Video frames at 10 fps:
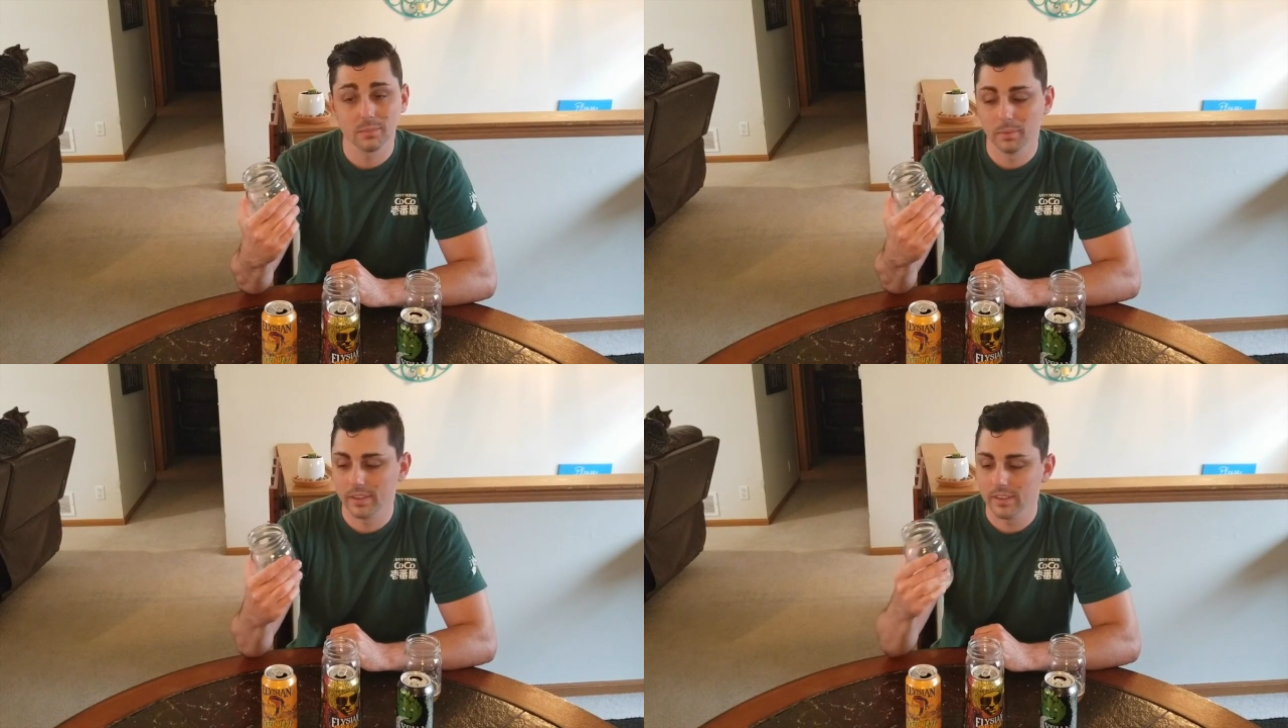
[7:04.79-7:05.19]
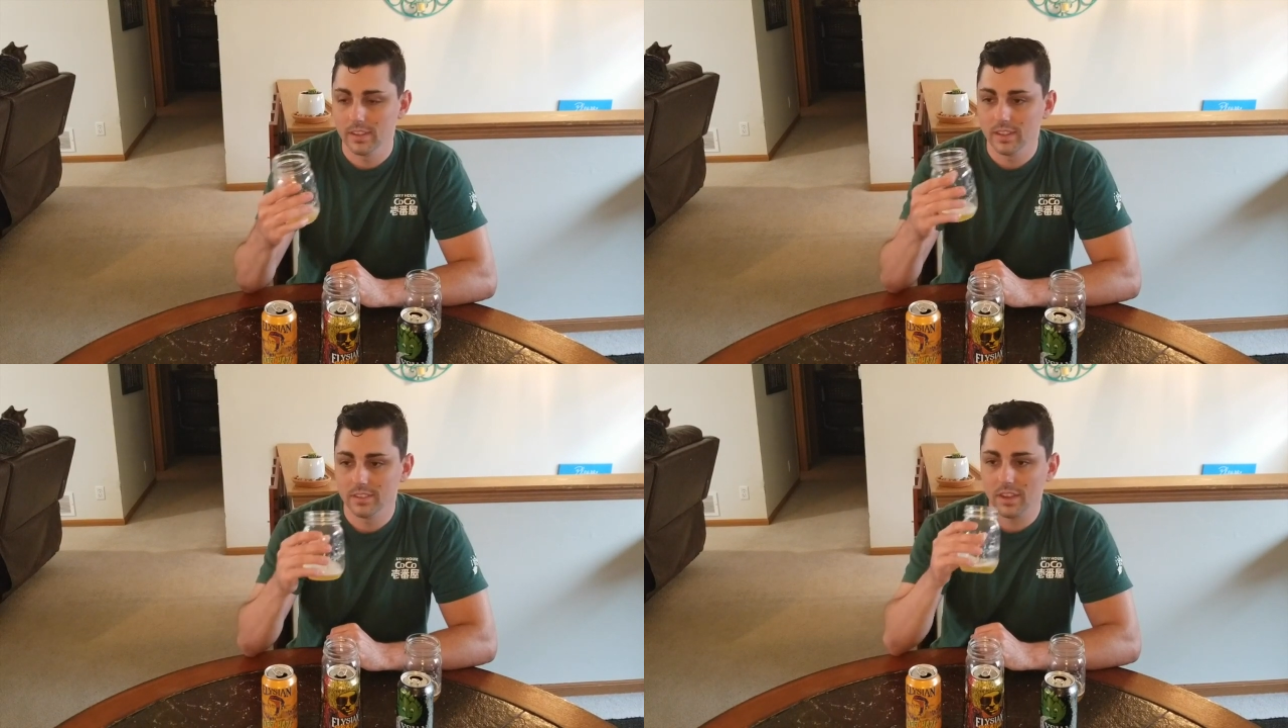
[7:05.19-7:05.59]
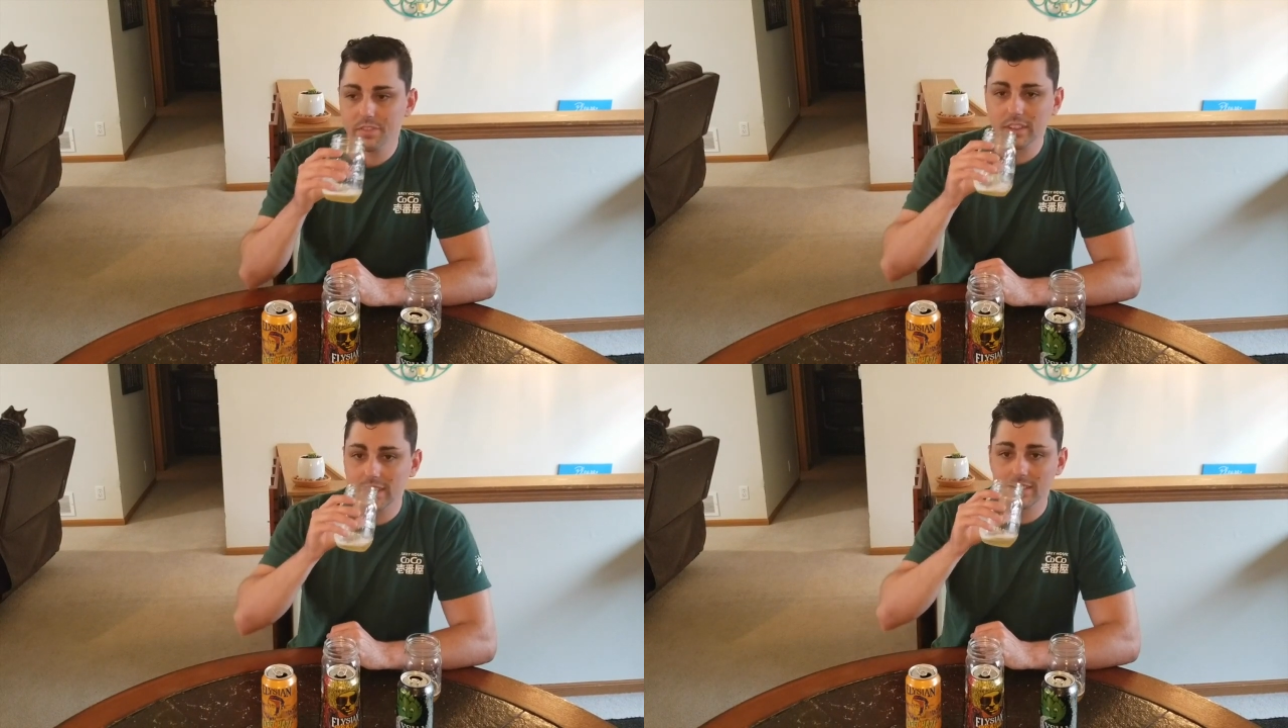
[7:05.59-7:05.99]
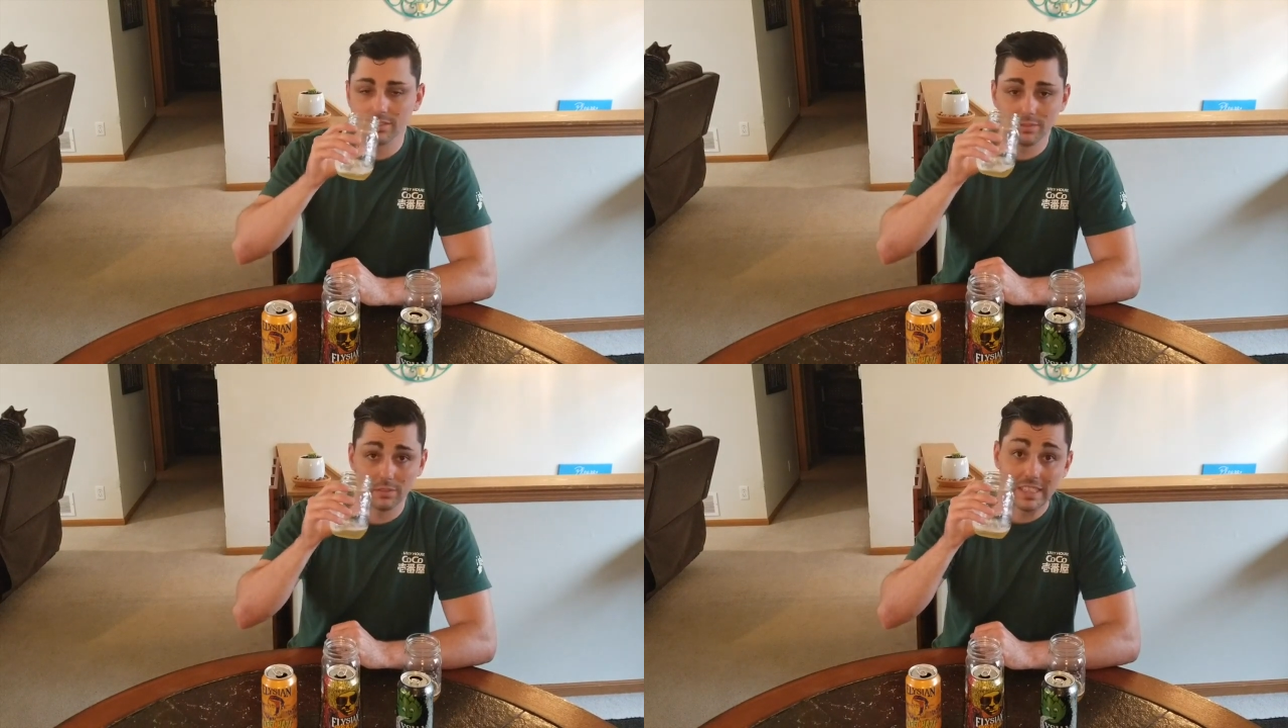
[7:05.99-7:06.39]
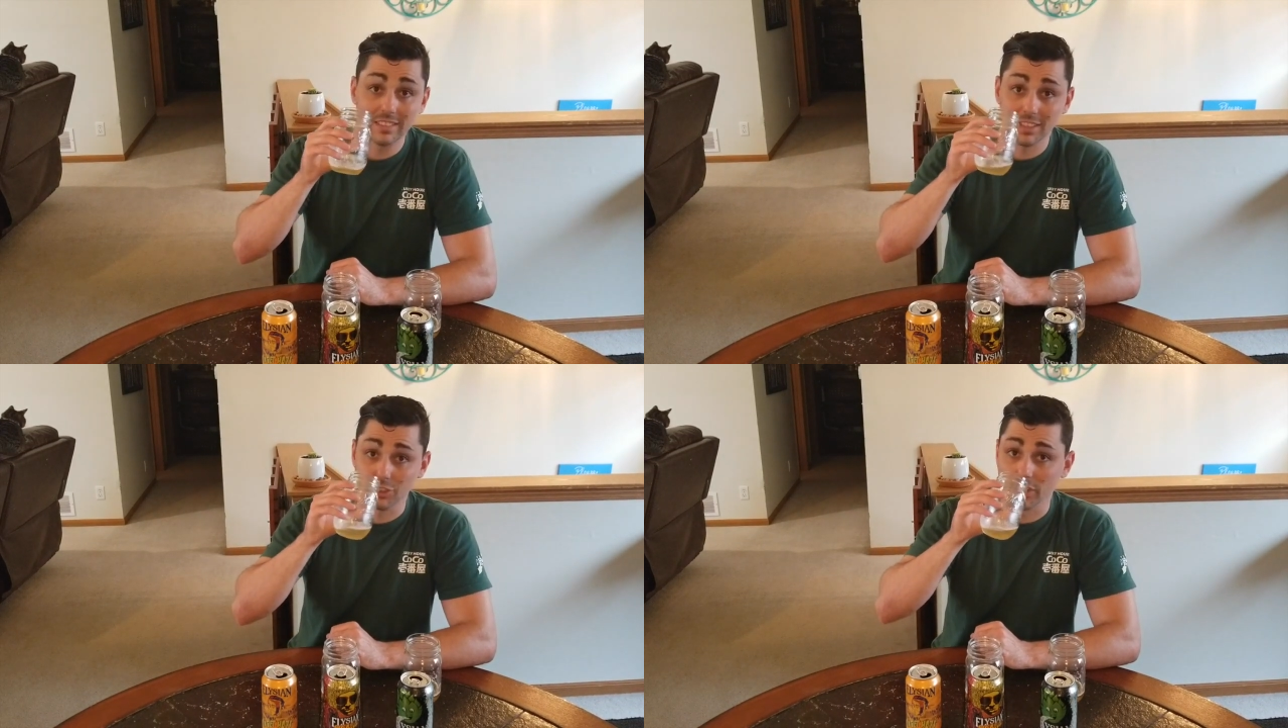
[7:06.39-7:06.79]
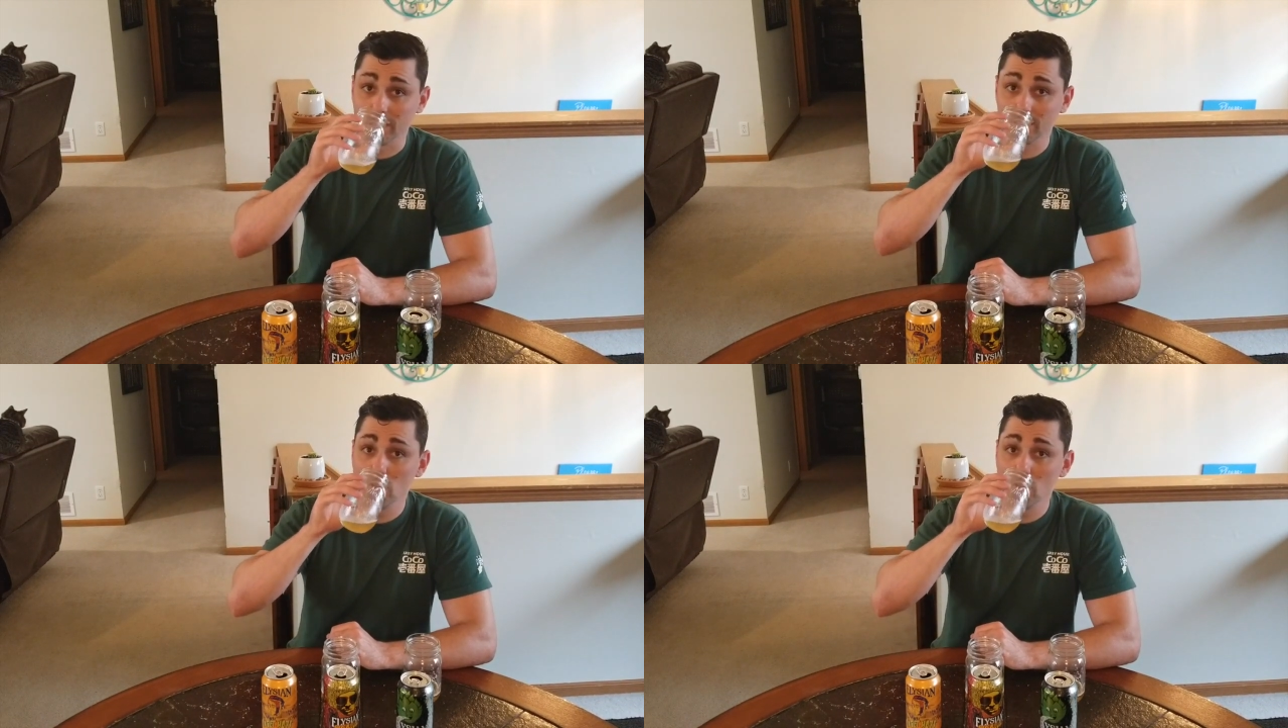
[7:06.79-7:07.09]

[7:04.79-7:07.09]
but definitely easy to drink.